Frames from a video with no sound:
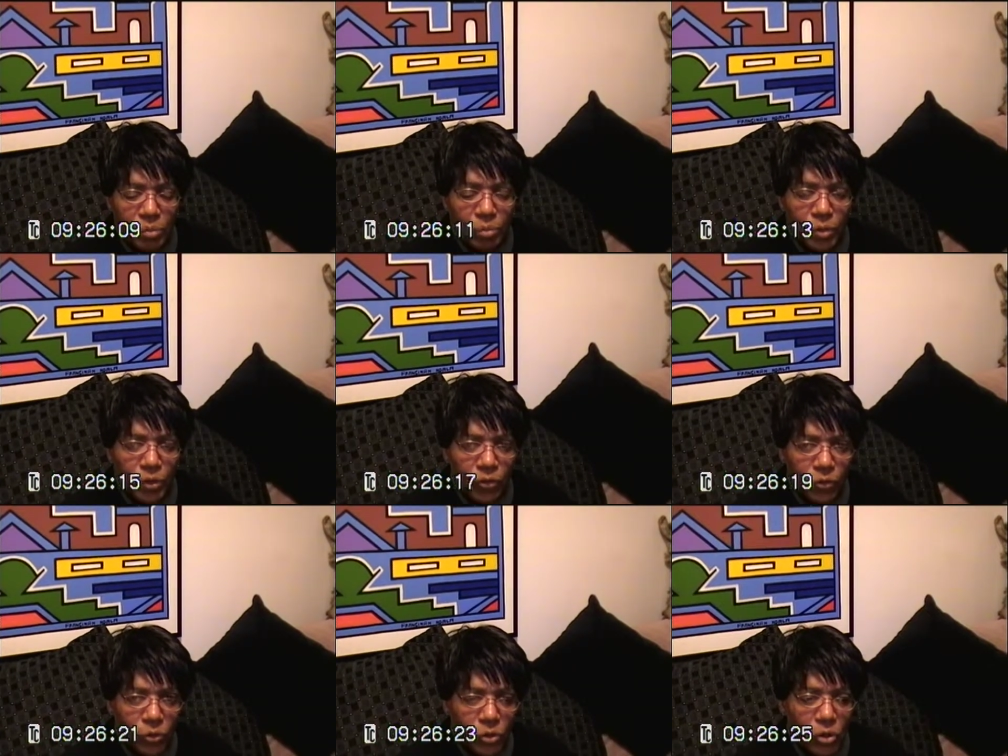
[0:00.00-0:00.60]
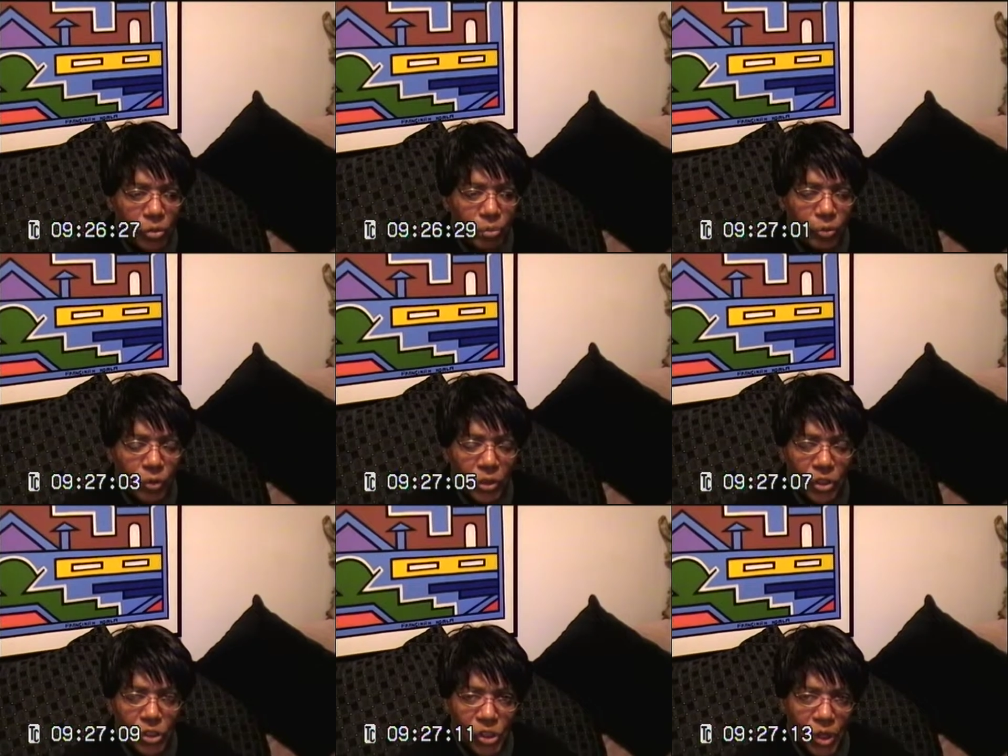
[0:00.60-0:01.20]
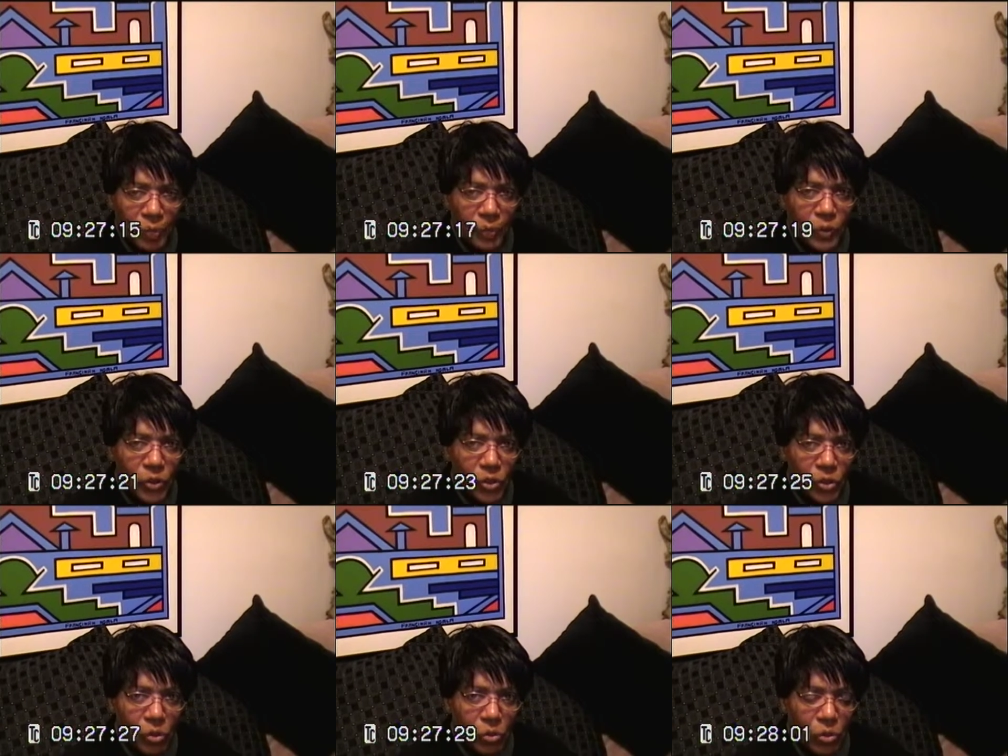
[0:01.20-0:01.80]
before Bronx Shepherd
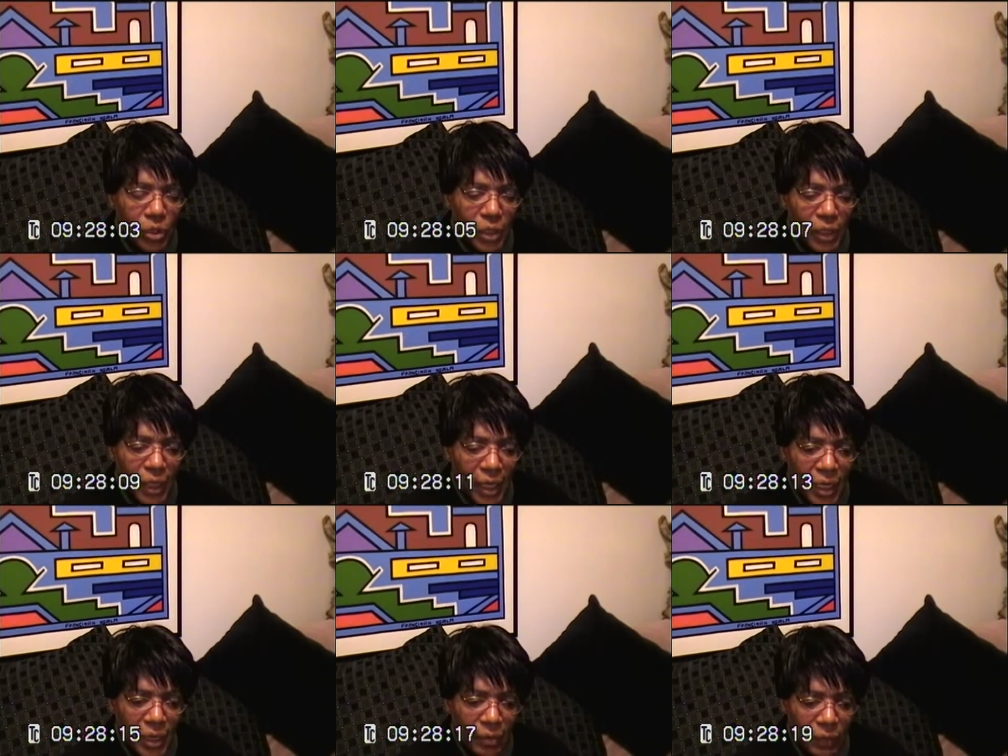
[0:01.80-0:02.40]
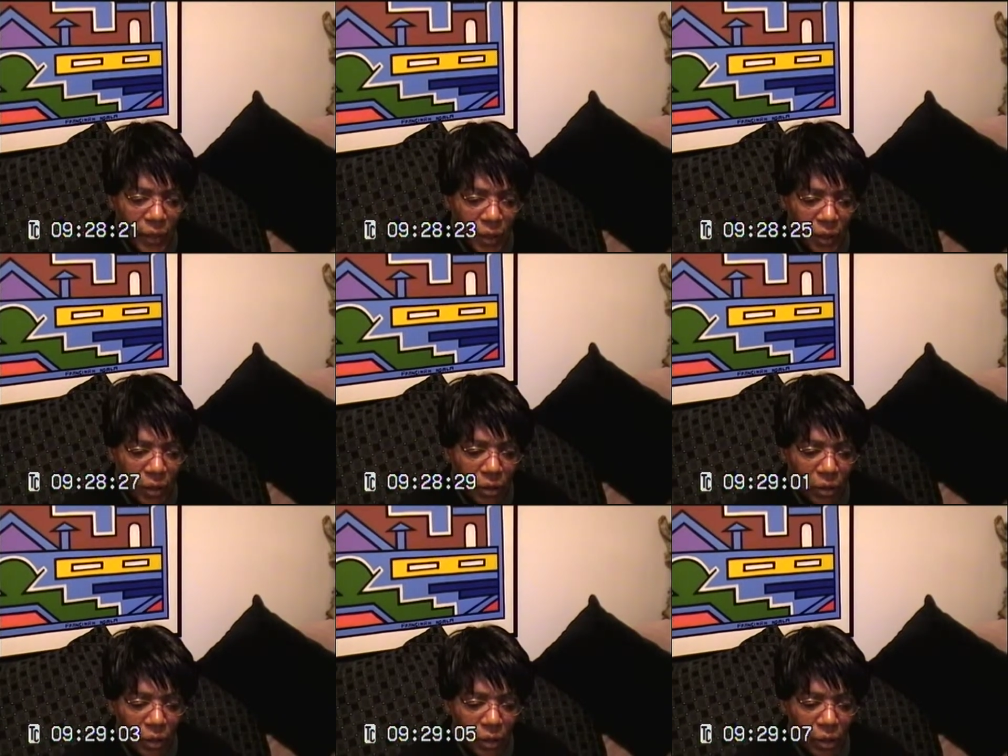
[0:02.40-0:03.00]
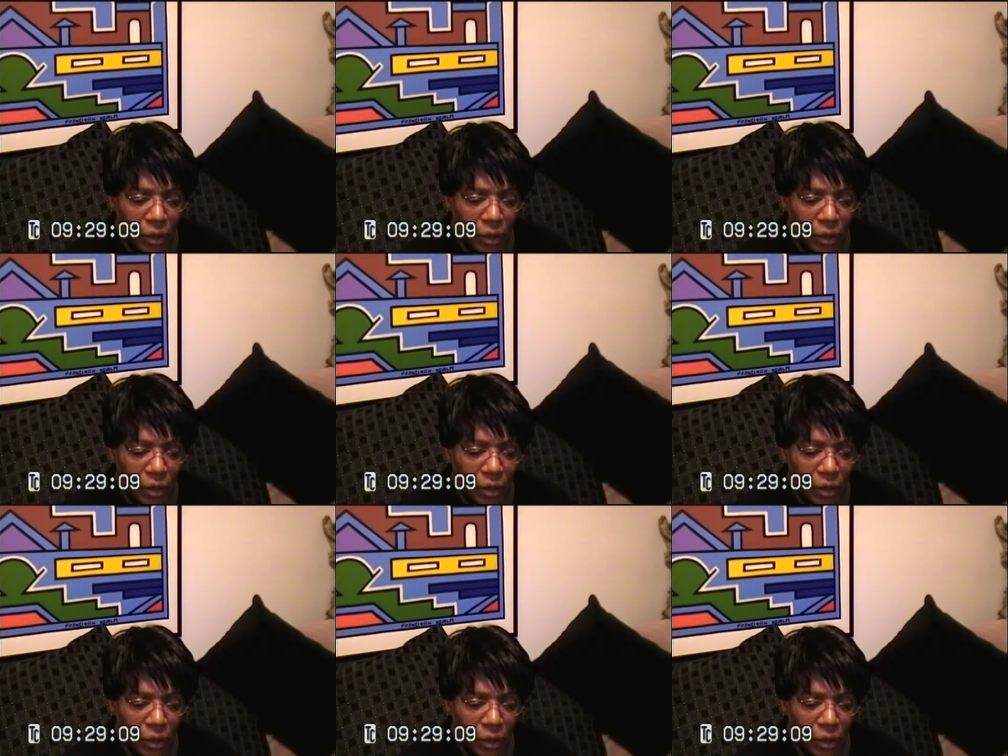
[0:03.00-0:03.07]
Sony came here,